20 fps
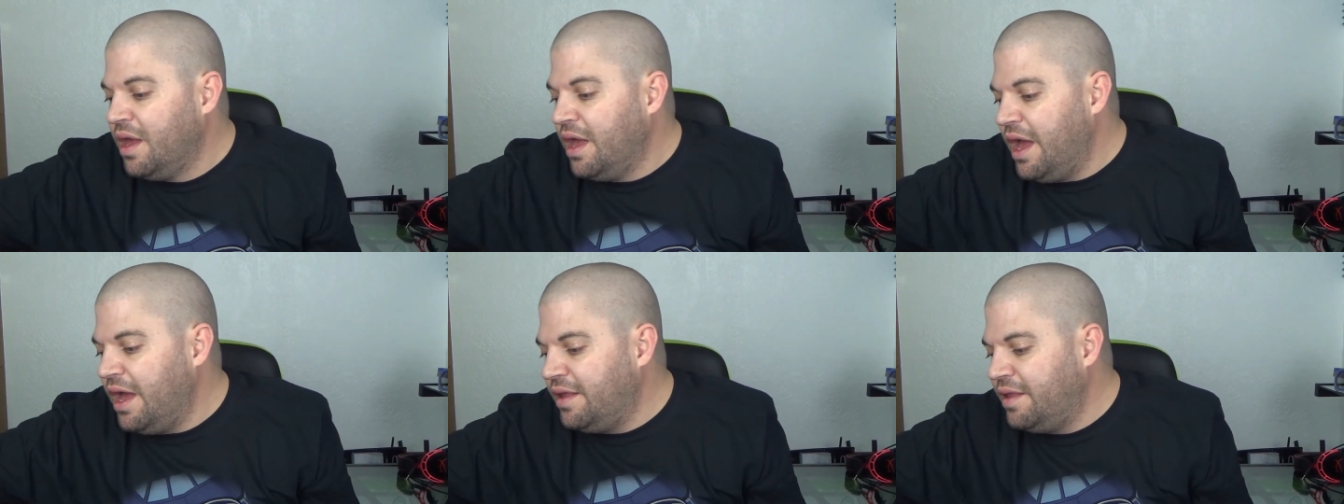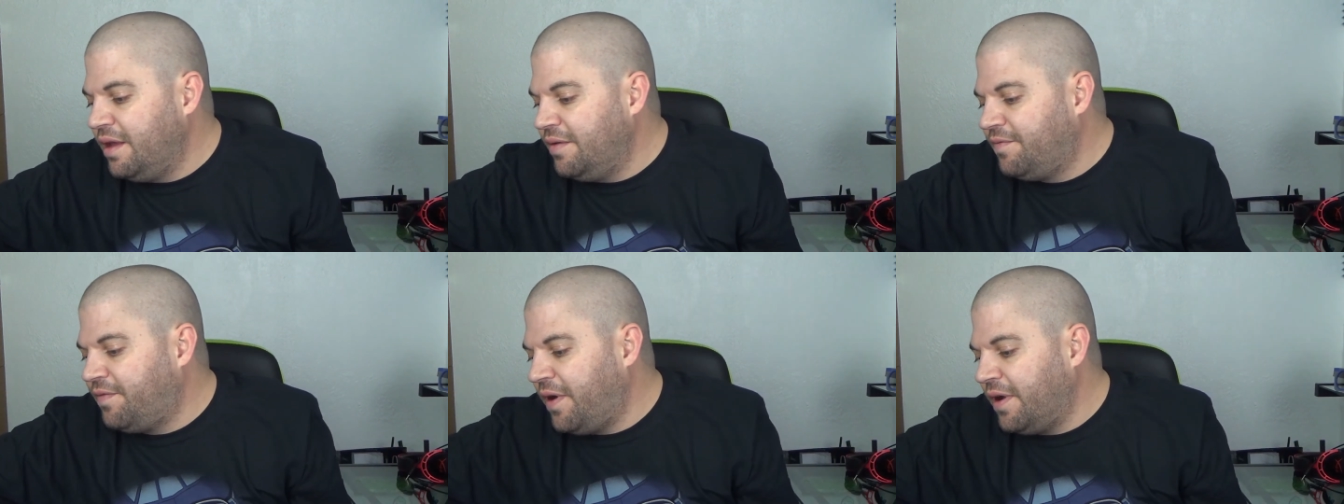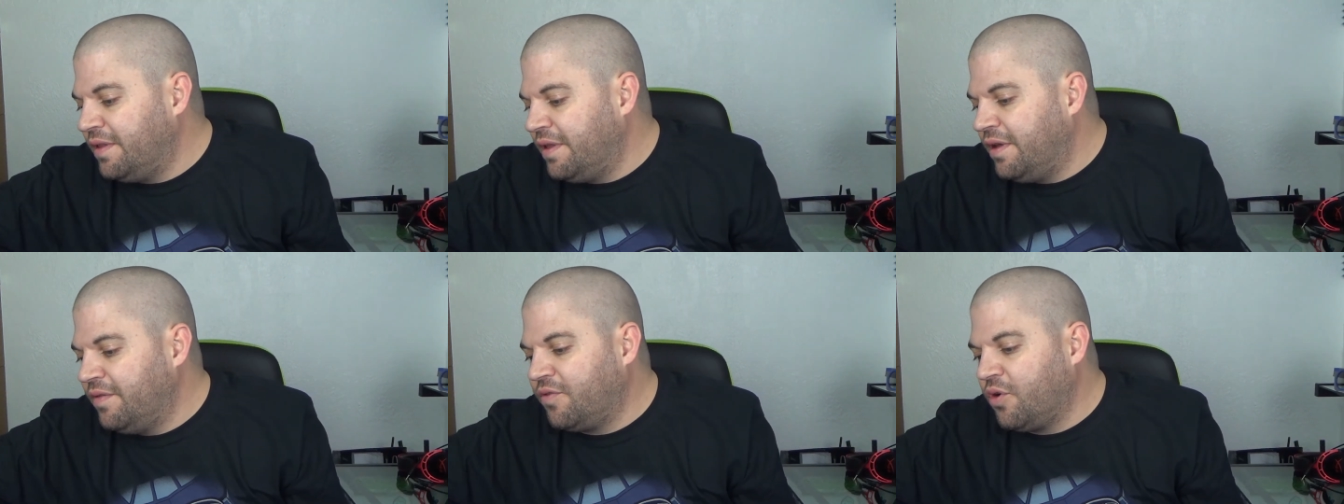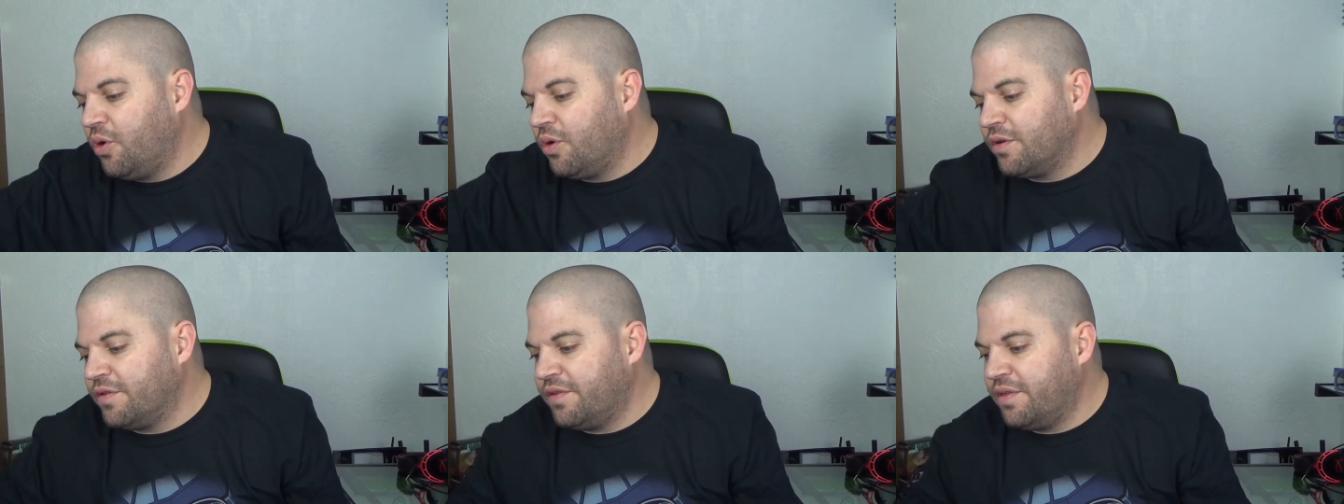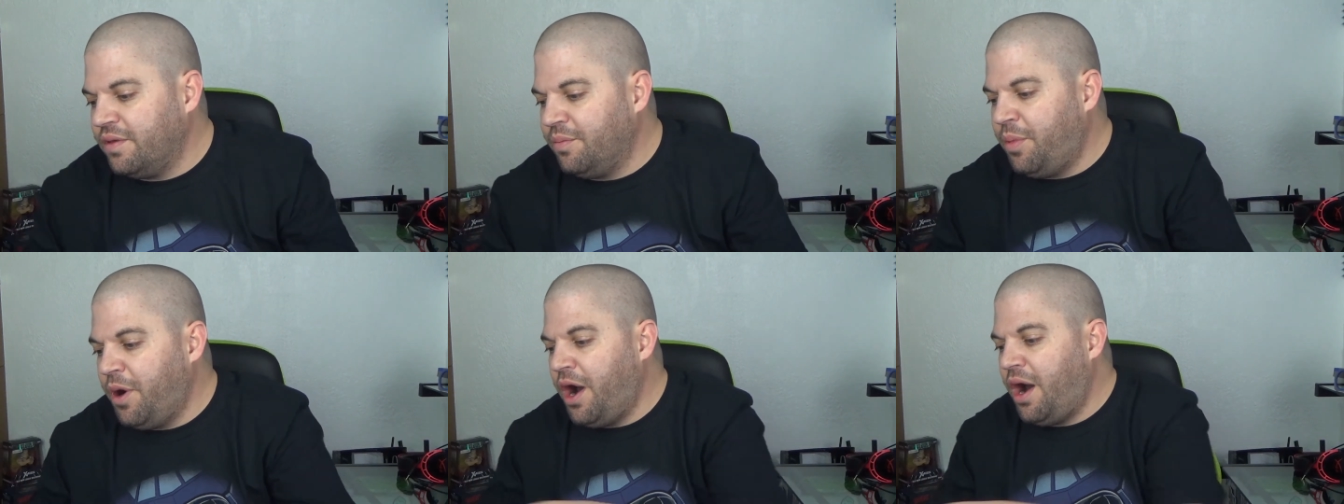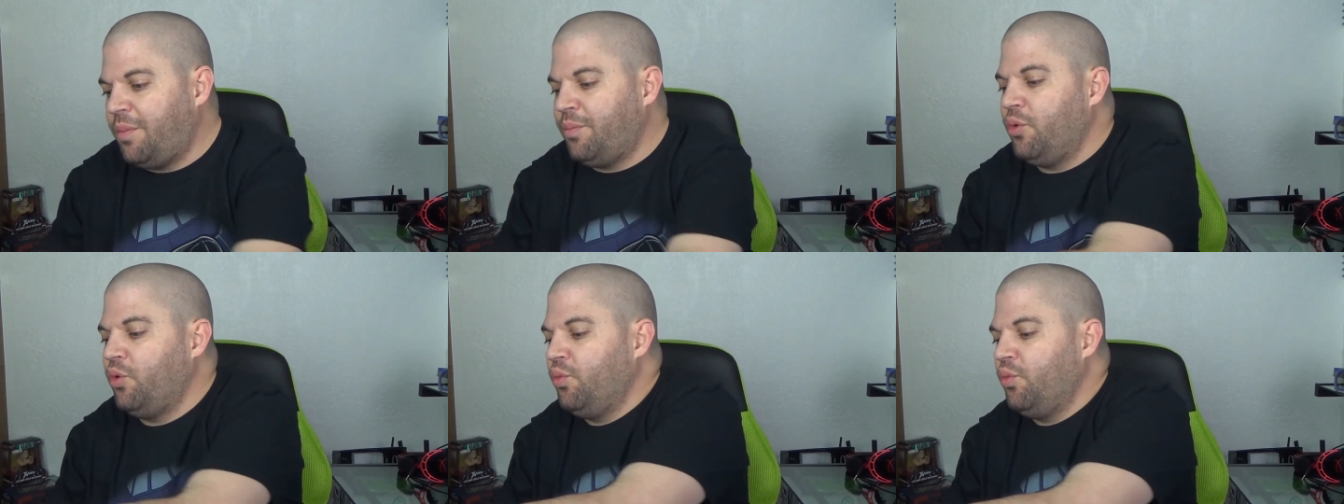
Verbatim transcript: And then finally, of course, the pop,